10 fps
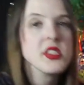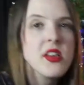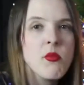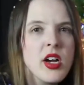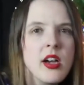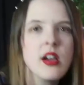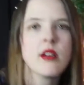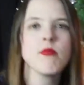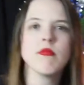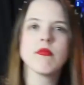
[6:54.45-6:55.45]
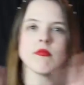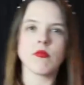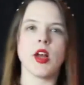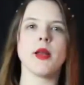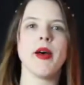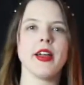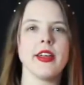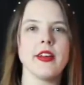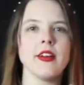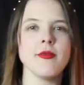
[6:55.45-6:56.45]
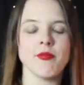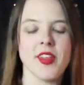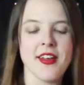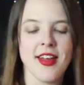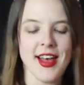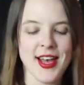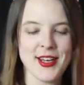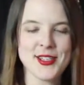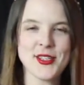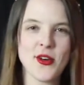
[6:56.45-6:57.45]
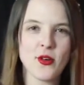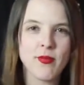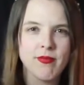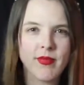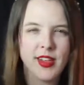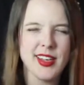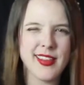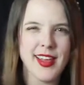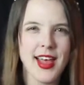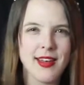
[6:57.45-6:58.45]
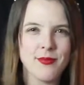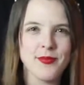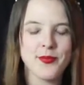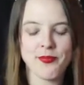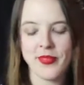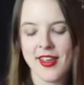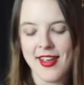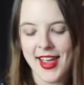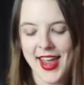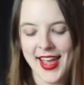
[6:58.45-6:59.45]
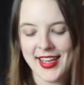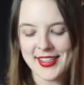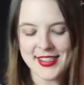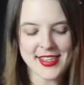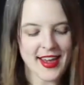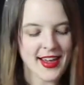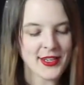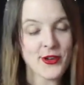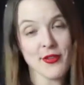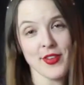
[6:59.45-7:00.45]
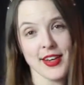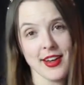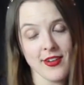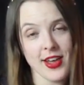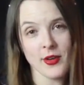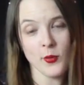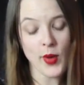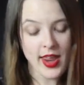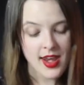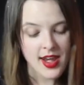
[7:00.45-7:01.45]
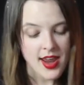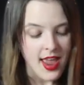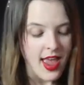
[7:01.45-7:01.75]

somewhere right about here. Uh, so click that and uh, you can find out how to win.